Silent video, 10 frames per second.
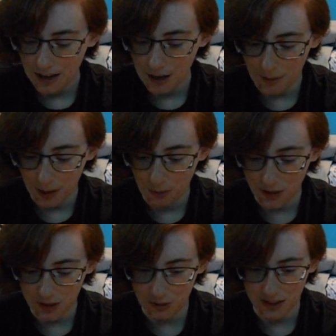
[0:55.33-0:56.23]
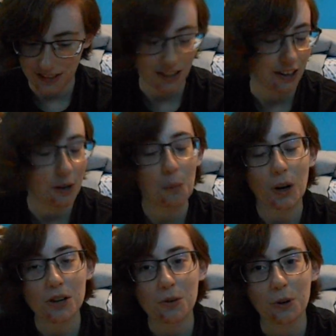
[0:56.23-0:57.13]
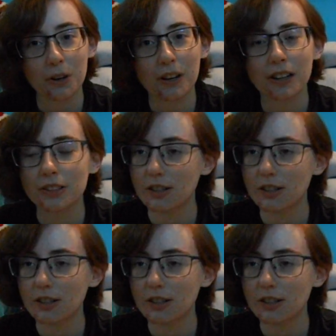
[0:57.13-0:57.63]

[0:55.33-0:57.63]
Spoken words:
about which ones are in what order.